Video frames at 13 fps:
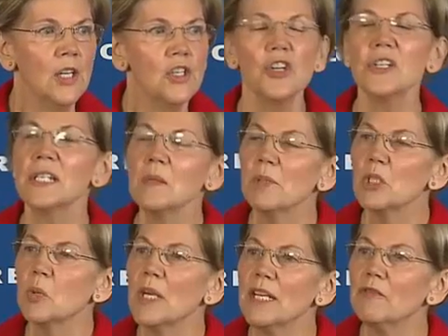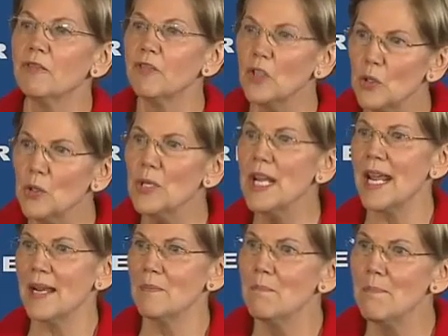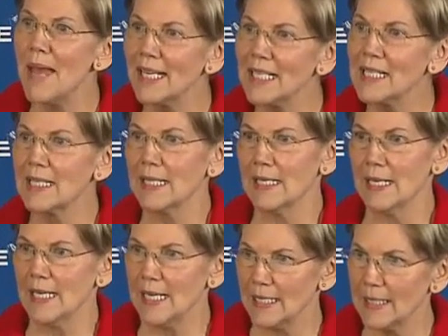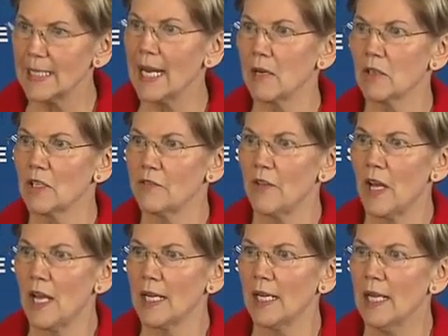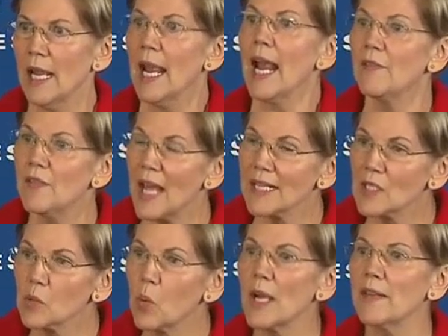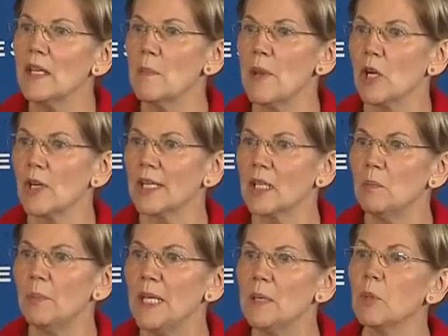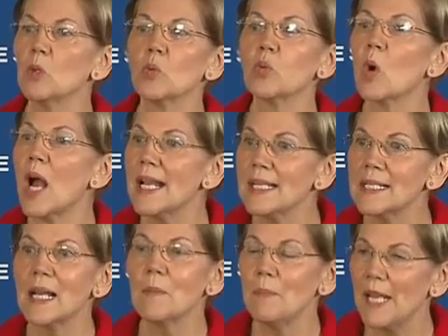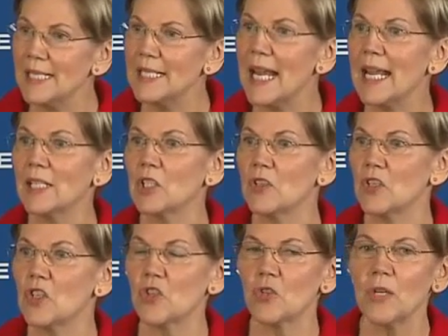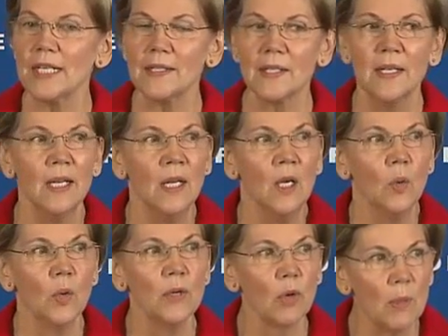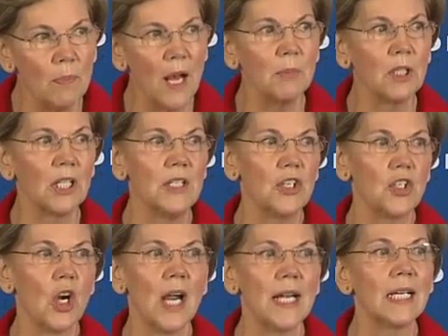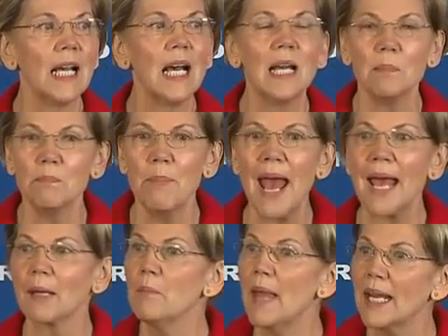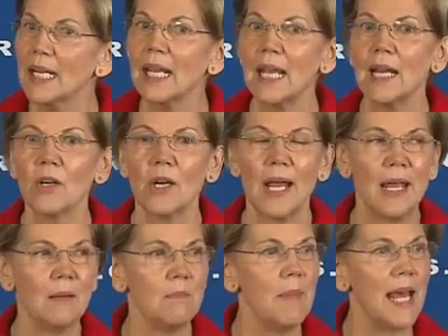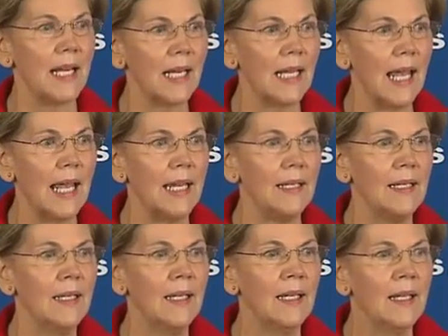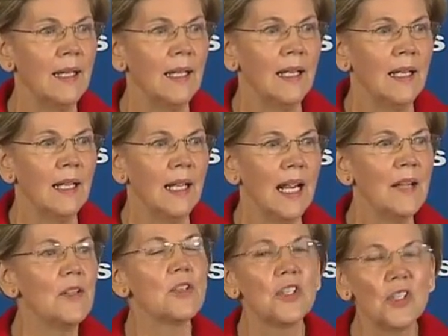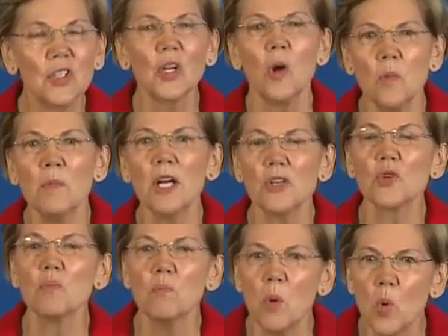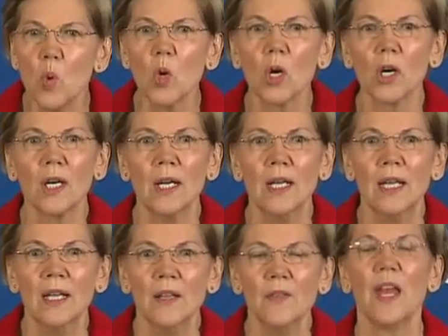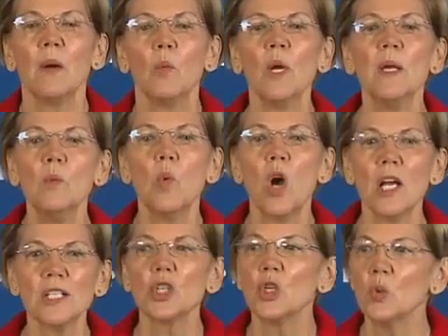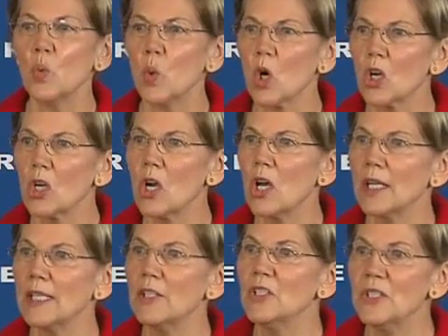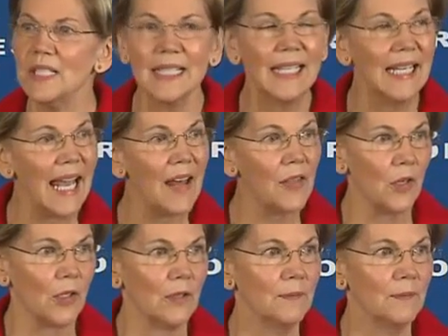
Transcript: Choosing between food and medicine is terrifying, and that's why the American people rise up and take to the streets, when Republicans try to cut back Medicare and Medicaid. And there's so much more that we want to work on together.